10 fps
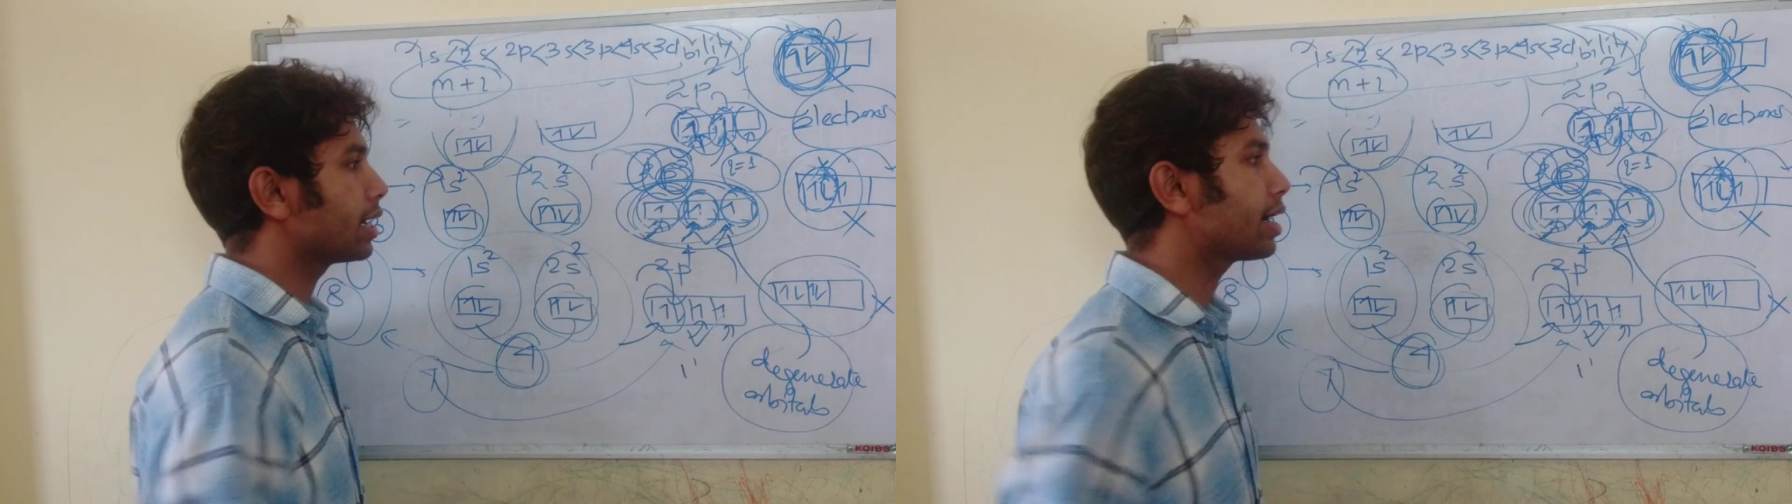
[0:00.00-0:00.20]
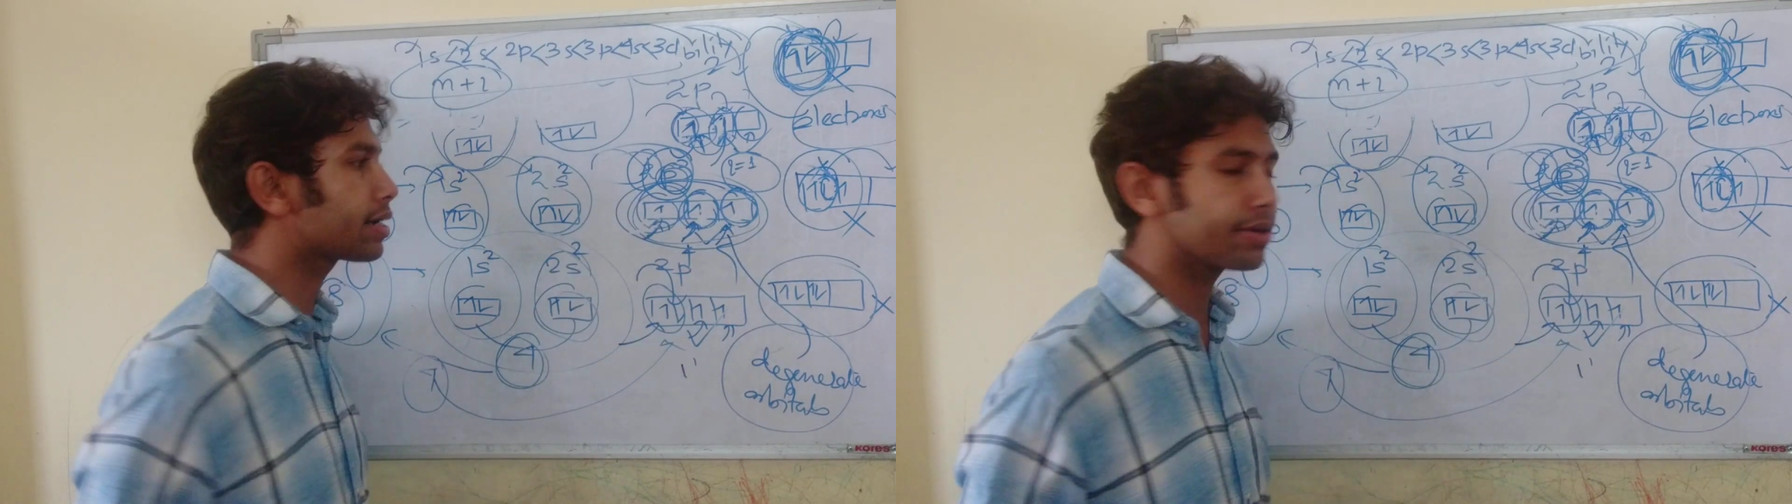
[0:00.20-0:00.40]

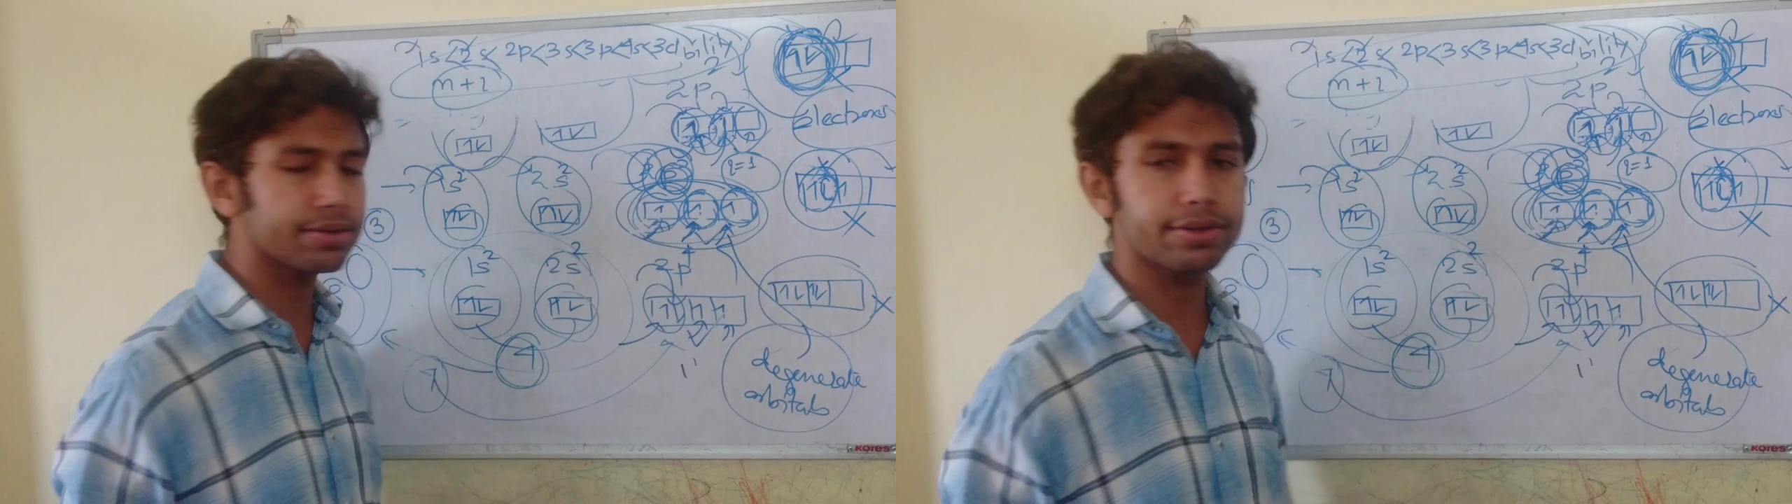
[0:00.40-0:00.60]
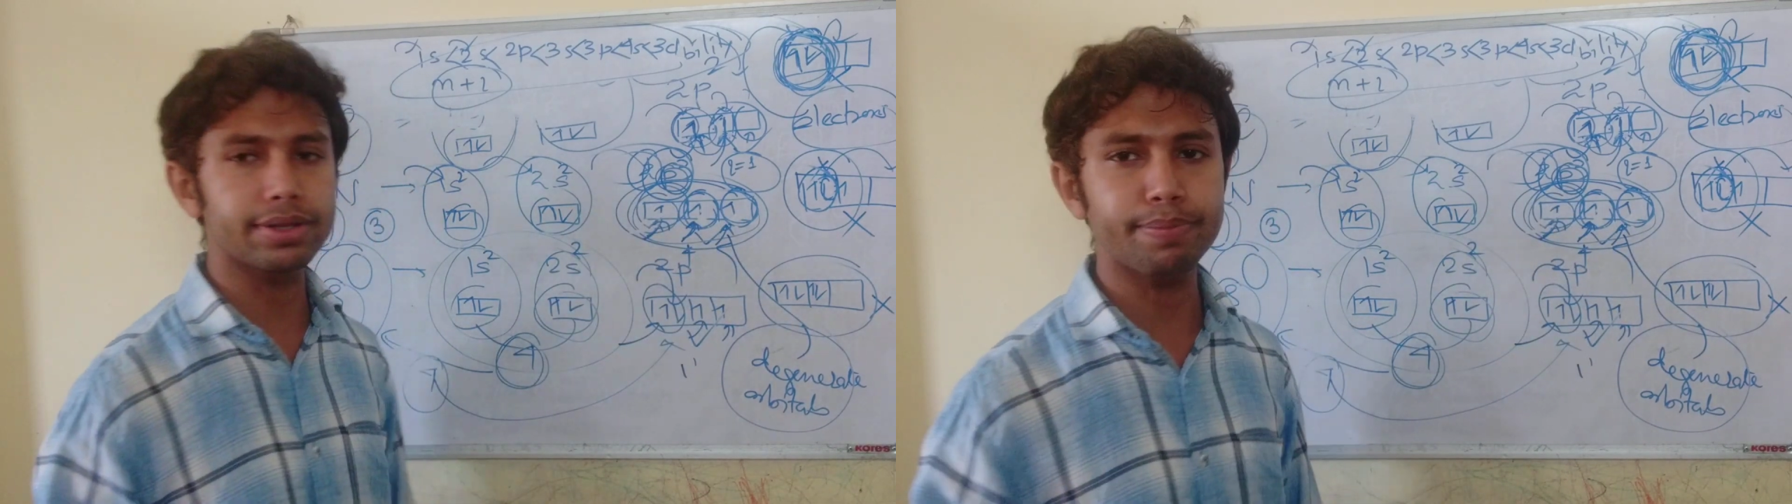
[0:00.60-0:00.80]

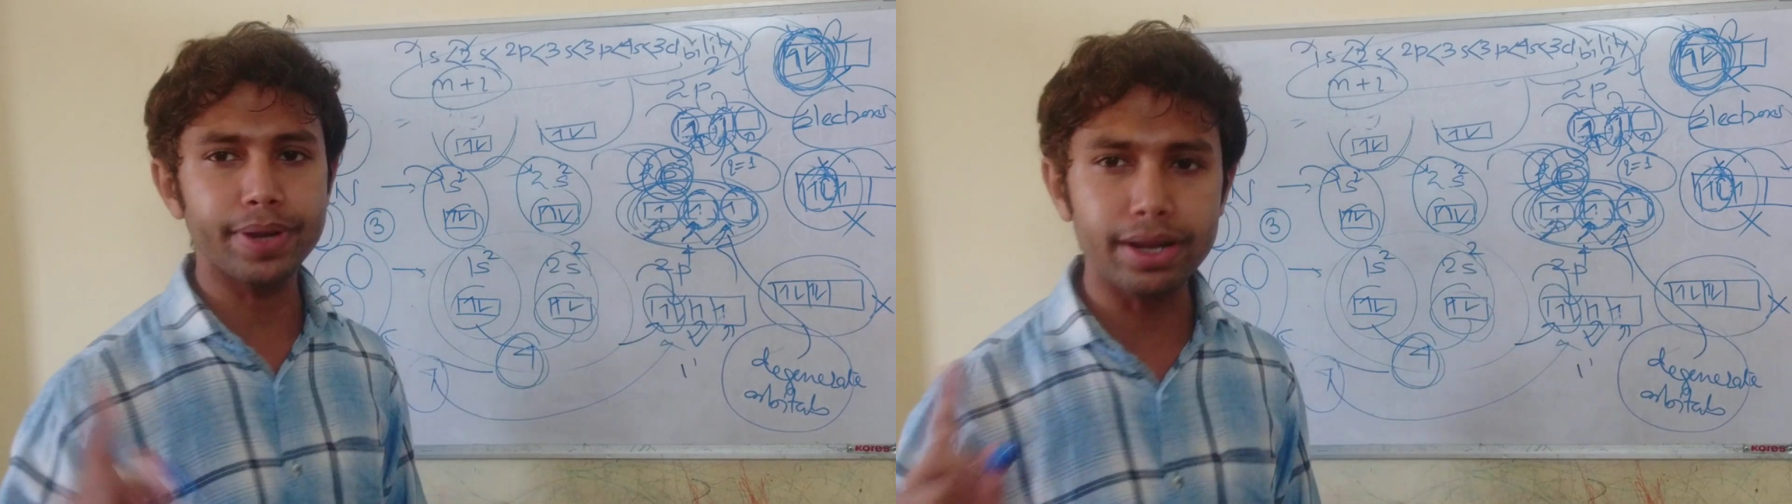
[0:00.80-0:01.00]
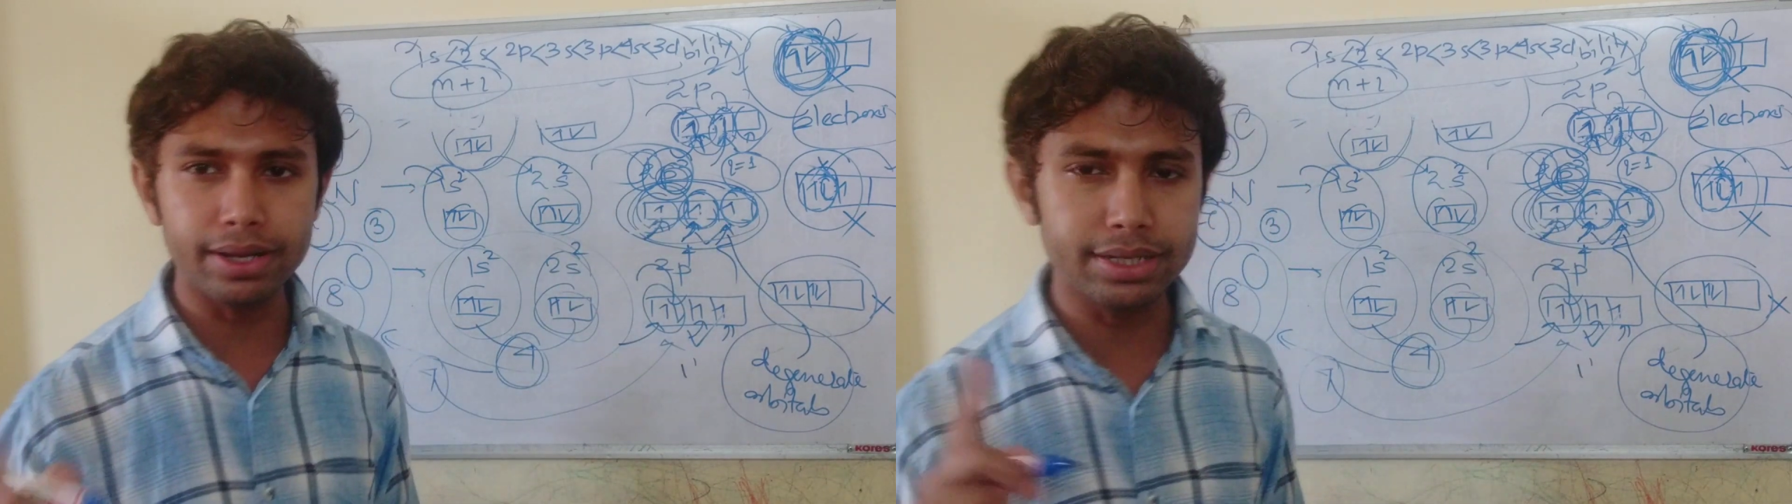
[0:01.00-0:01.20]
electrons with the
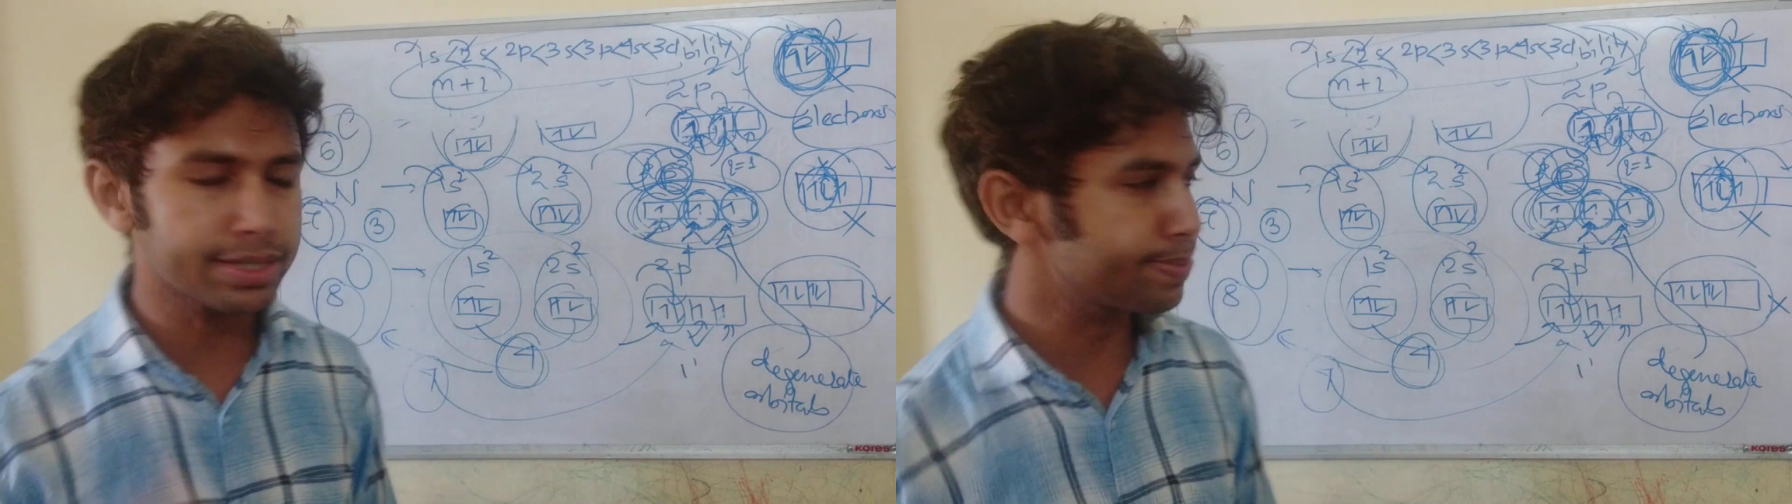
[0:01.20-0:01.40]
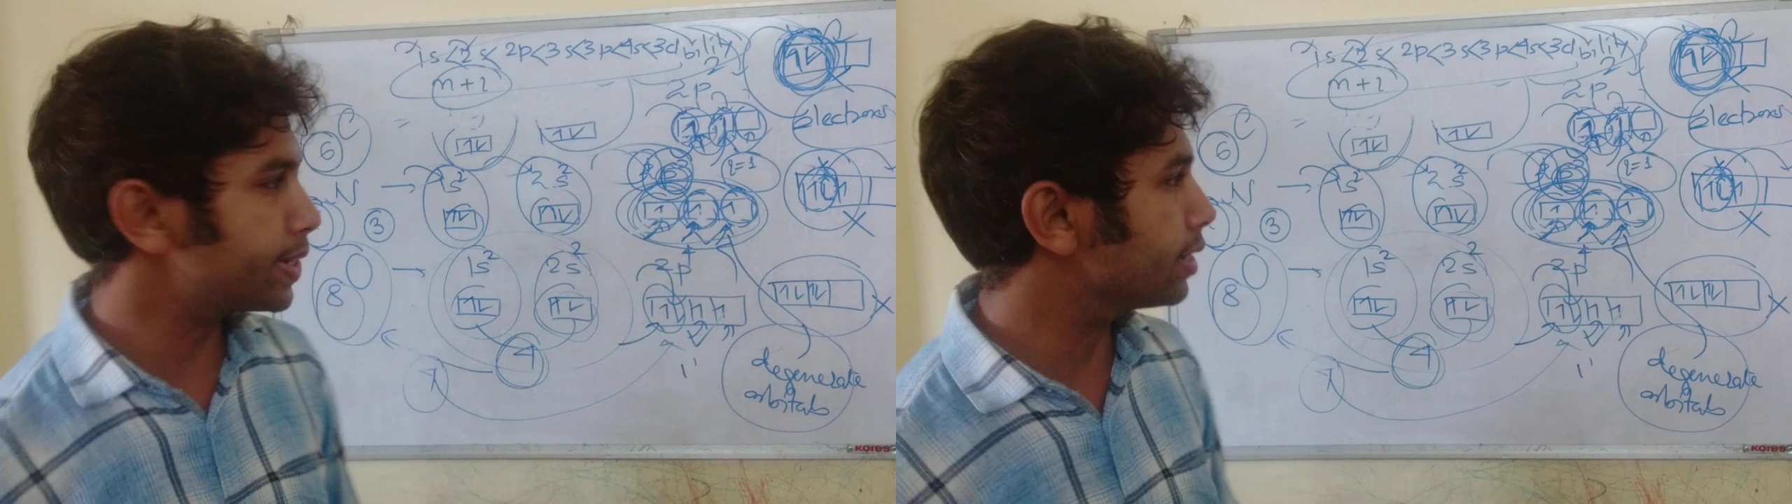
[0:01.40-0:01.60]
parallel
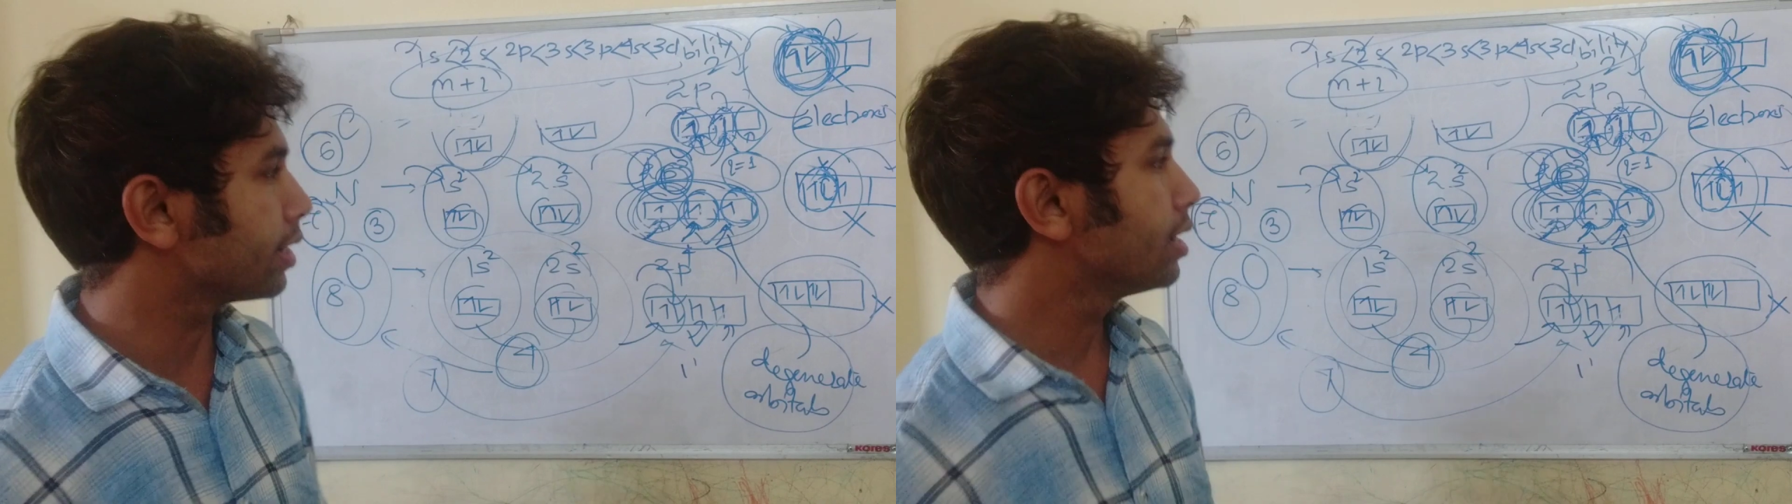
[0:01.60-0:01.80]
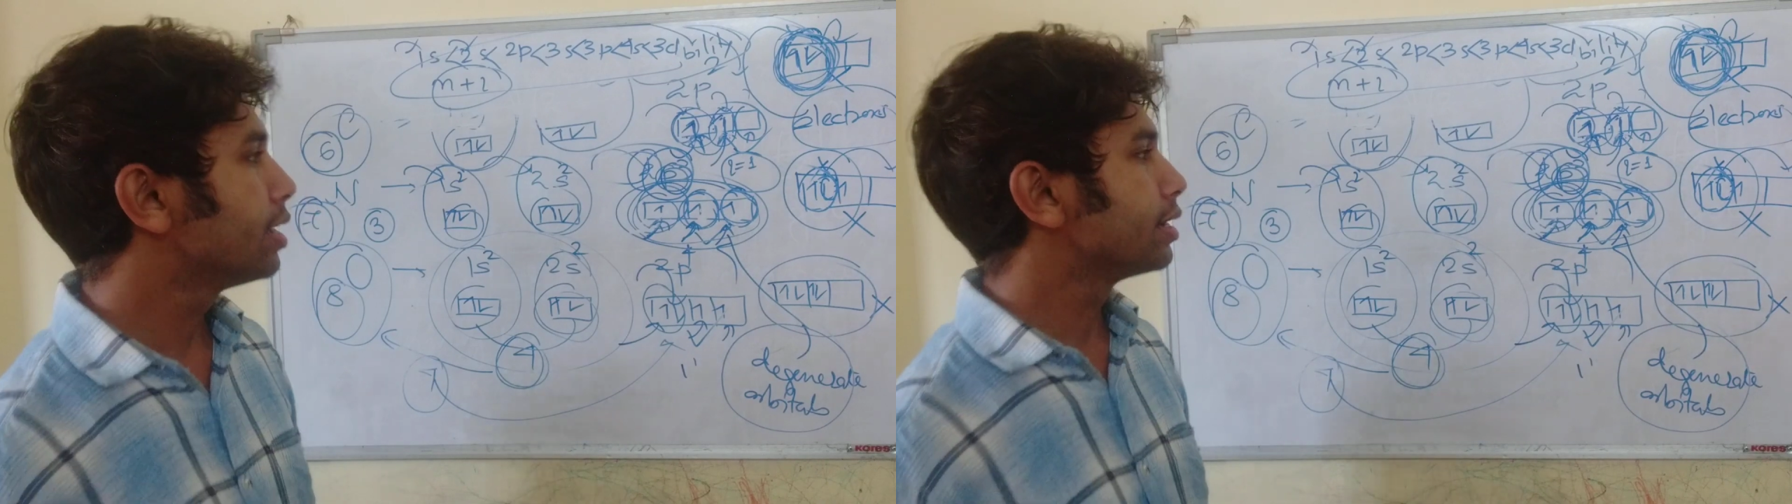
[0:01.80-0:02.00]
spin,